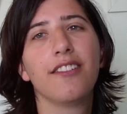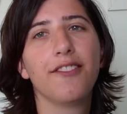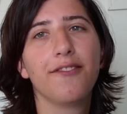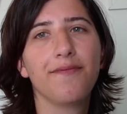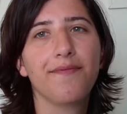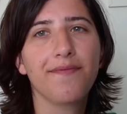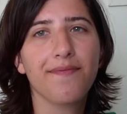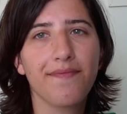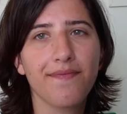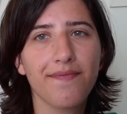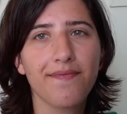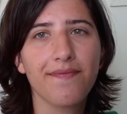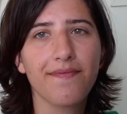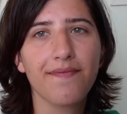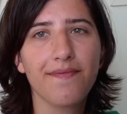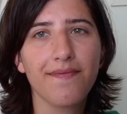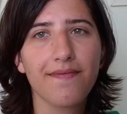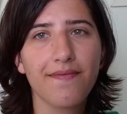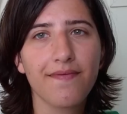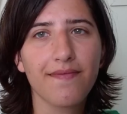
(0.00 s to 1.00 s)
And how do you do that?
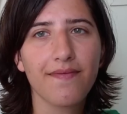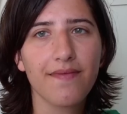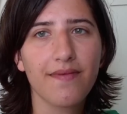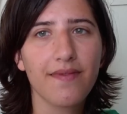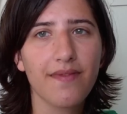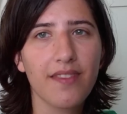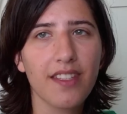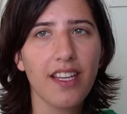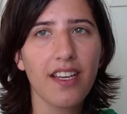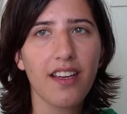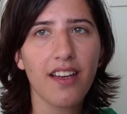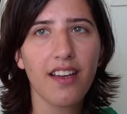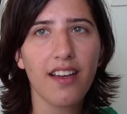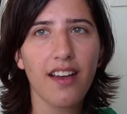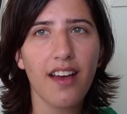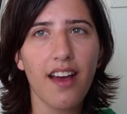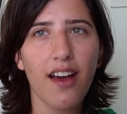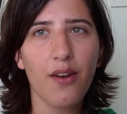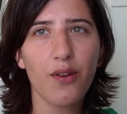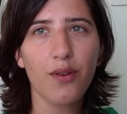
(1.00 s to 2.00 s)

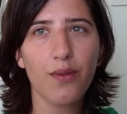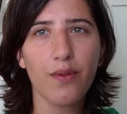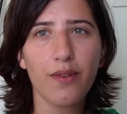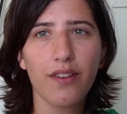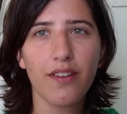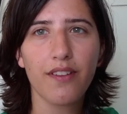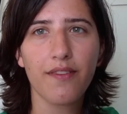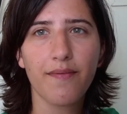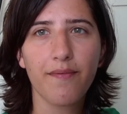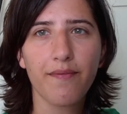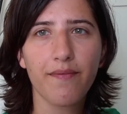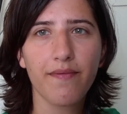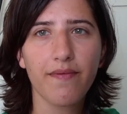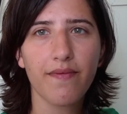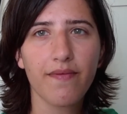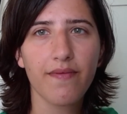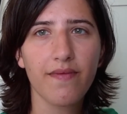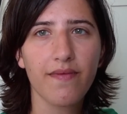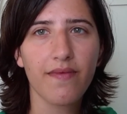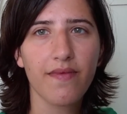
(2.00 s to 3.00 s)
What does the FIRE
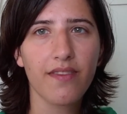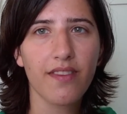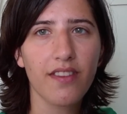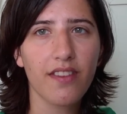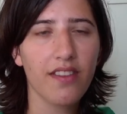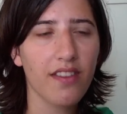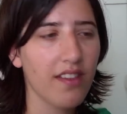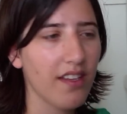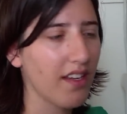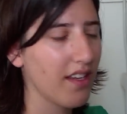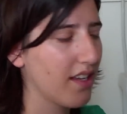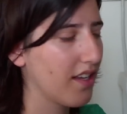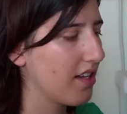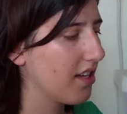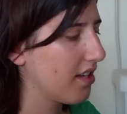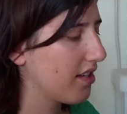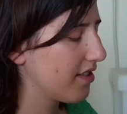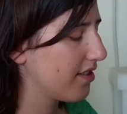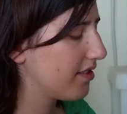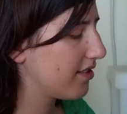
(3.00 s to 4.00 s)
sensor do to try to
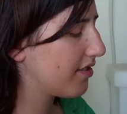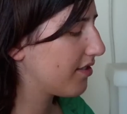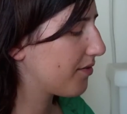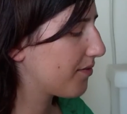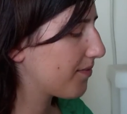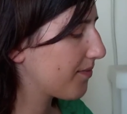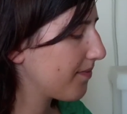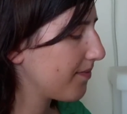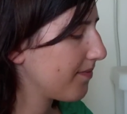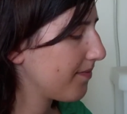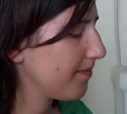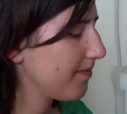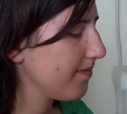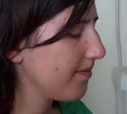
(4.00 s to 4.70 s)
measure the efficiency?